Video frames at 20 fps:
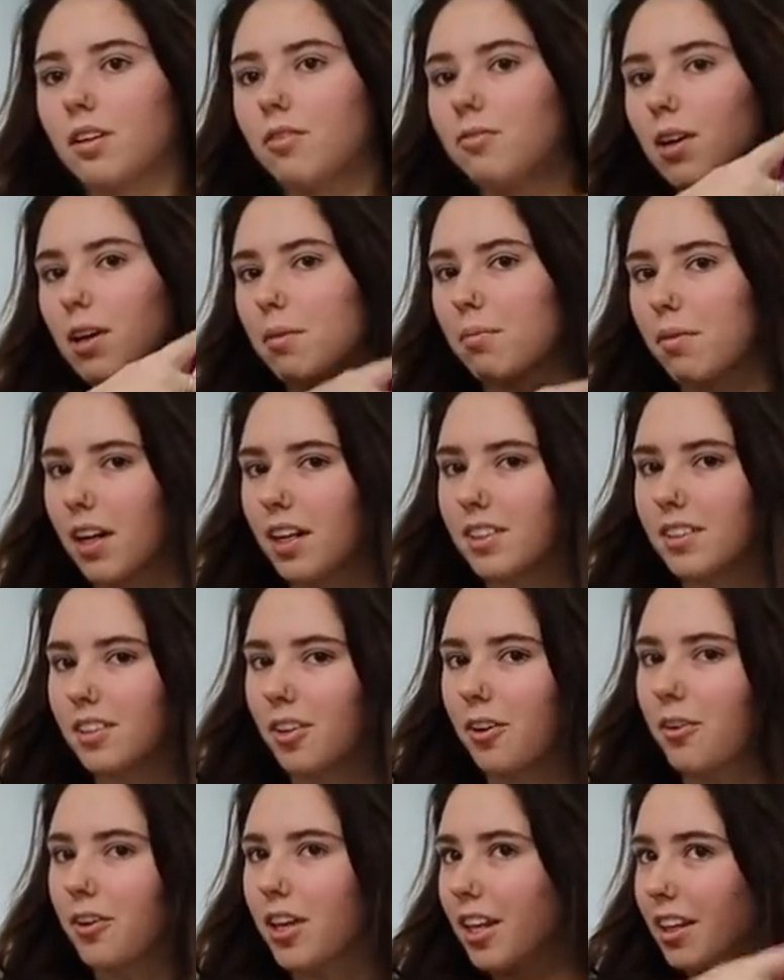Wait, but I
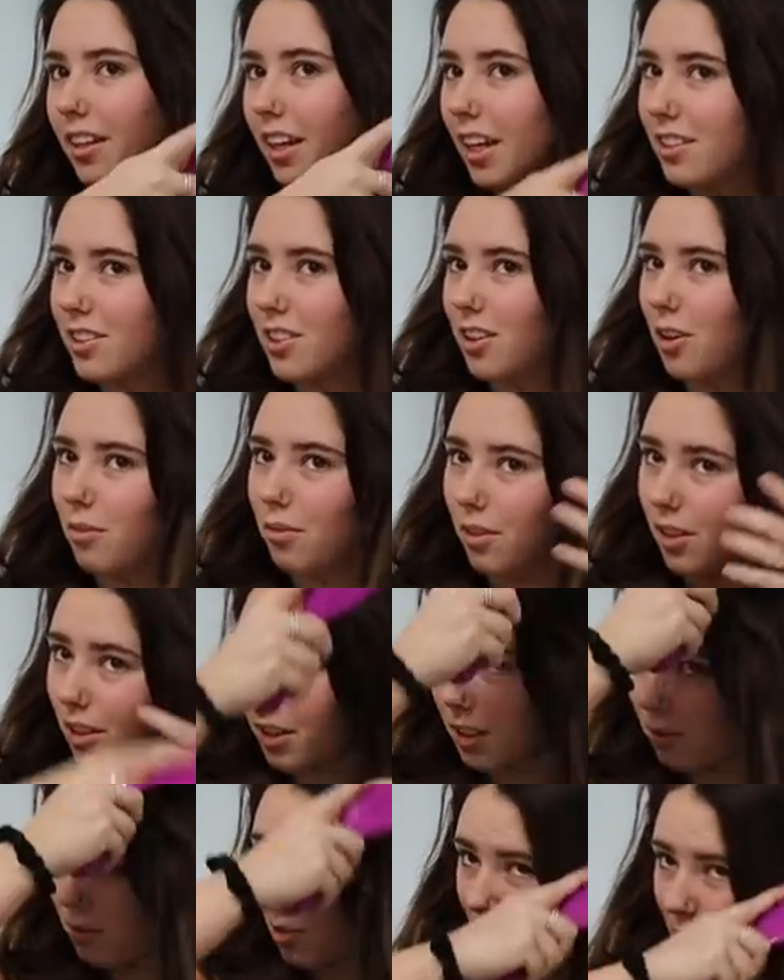low-key like don't
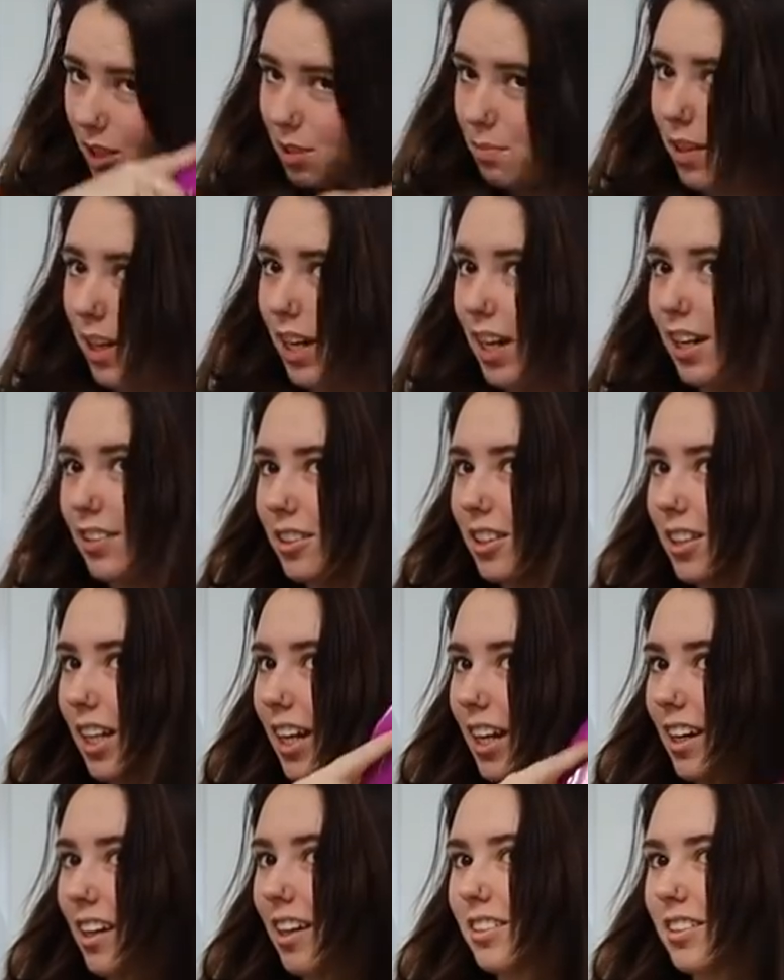wanna wash my hair
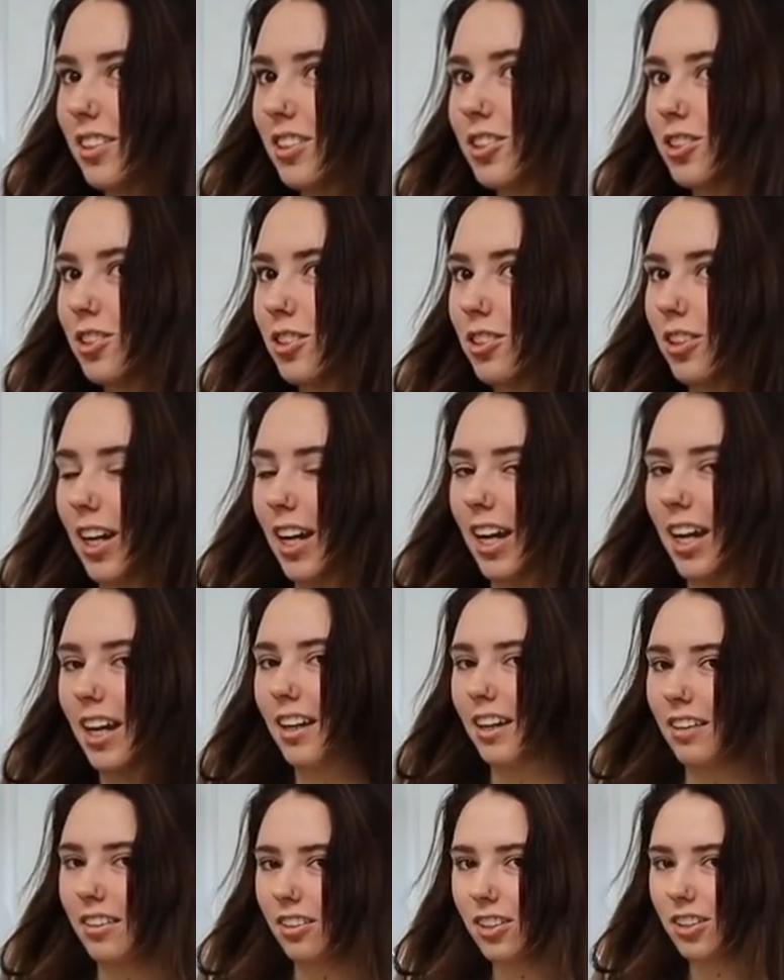today because it's straight and
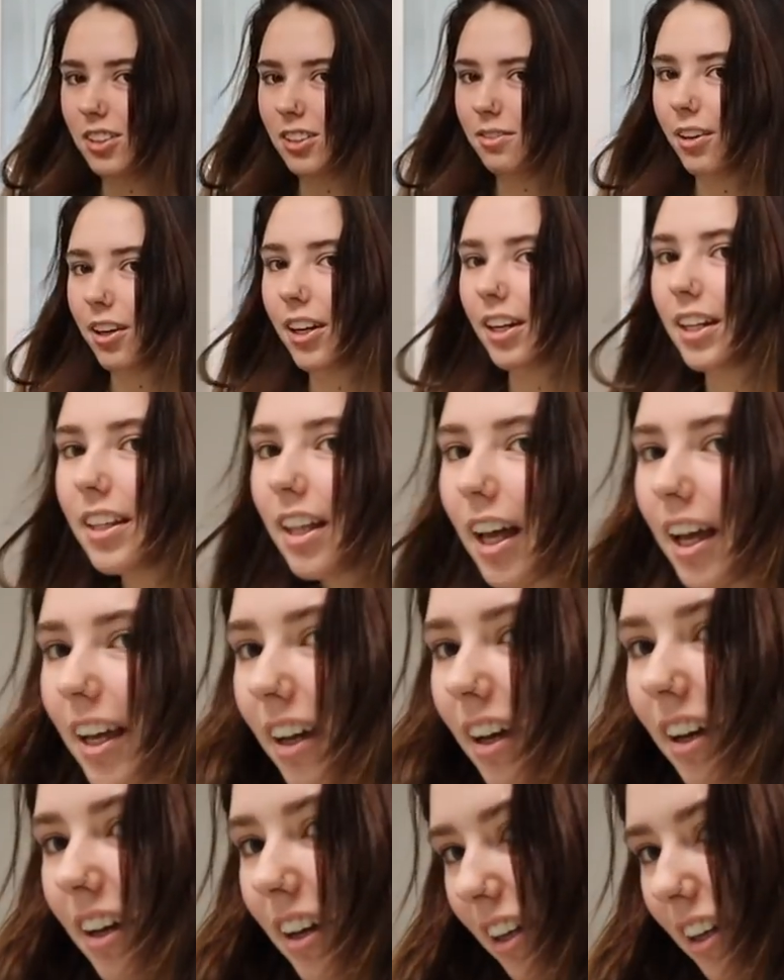it looks very like